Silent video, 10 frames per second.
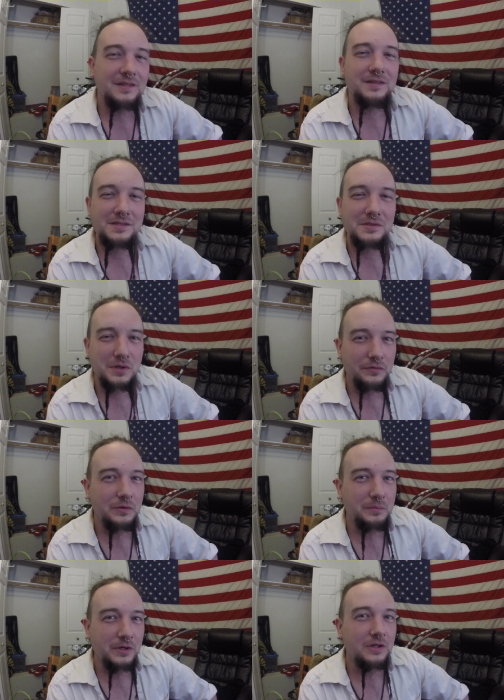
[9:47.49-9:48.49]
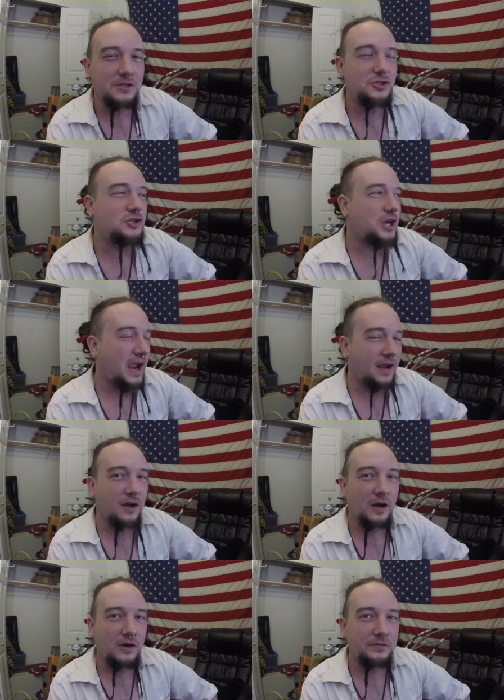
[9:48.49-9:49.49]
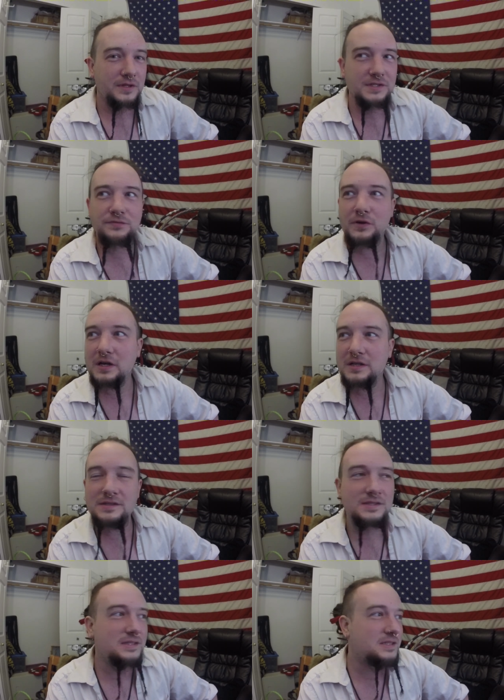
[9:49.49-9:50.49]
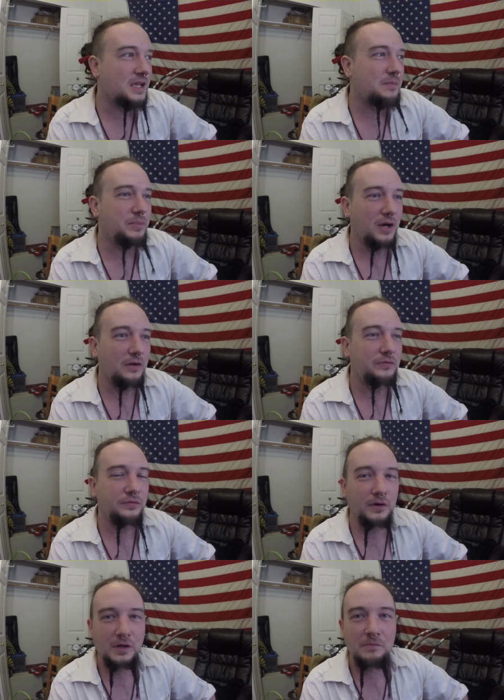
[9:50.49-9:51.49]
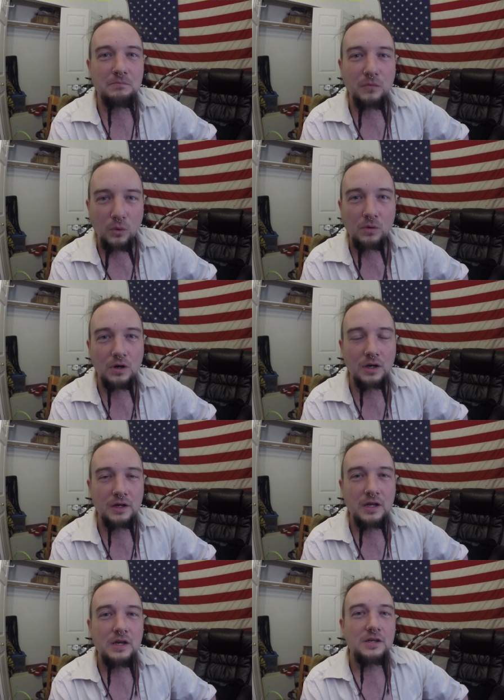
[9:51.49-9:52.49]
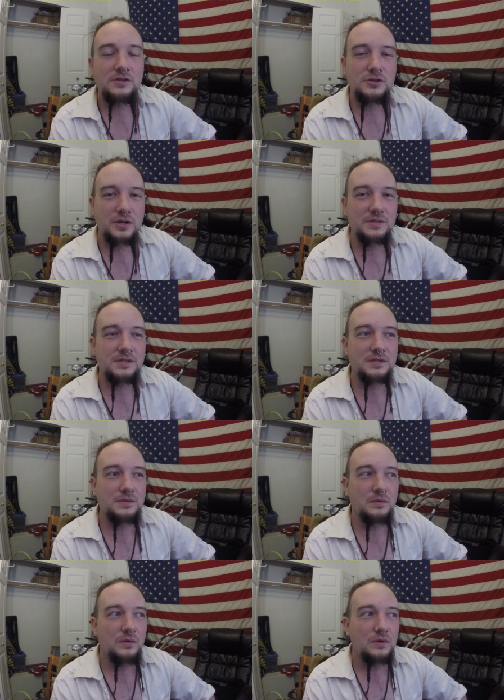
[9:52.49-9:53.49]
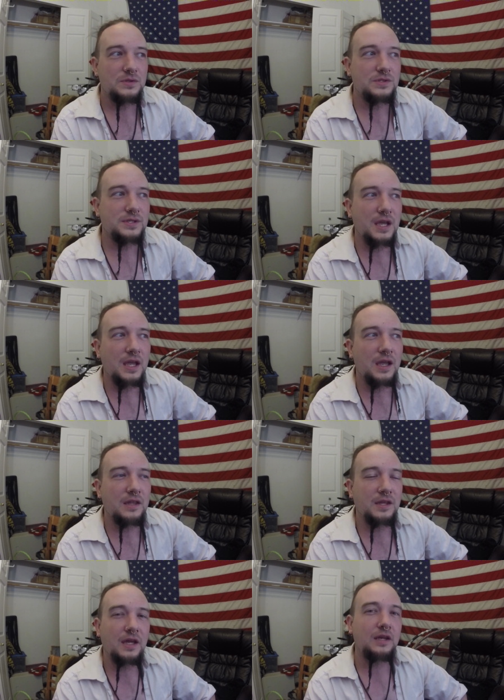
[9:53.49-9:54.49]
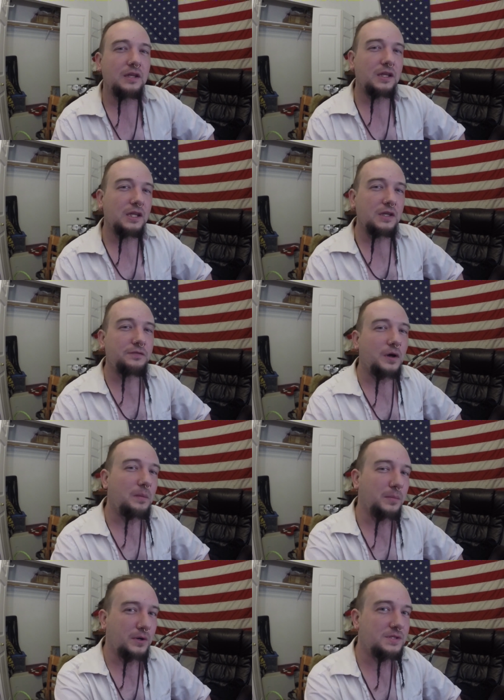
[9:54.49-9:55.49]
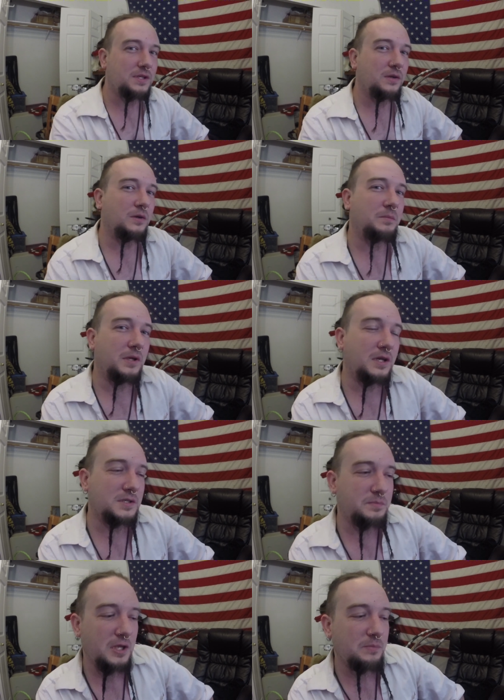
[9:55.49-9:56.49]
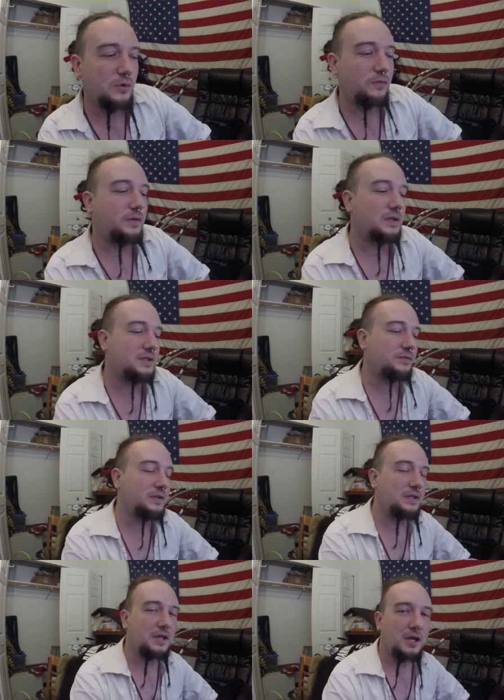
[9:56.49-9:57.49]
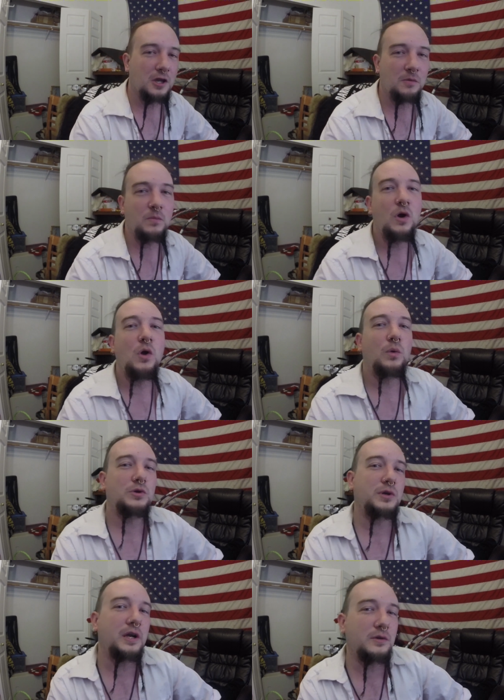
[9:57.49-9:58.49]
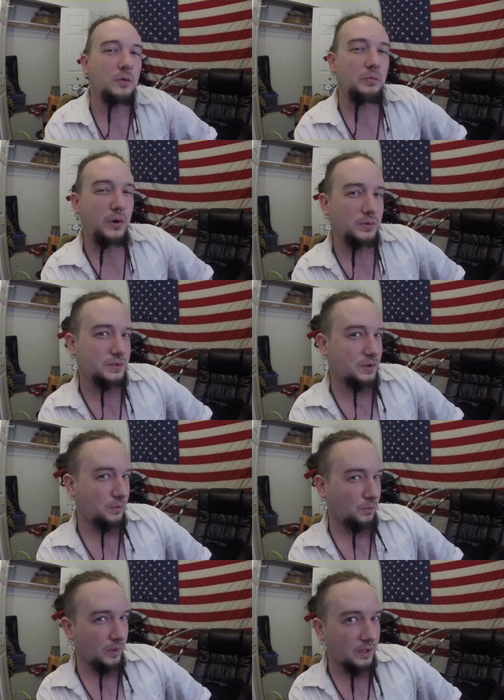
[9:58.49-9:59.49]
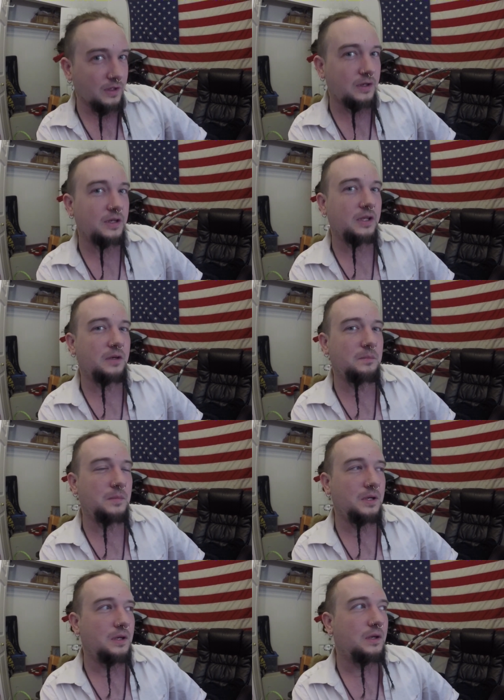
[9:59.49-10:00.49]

Did this scruffy bearded jack-off, this fucking stay-puffed fucking moron, just say that he felt persecuted because people who felt differently than him were trying to impose their will on him?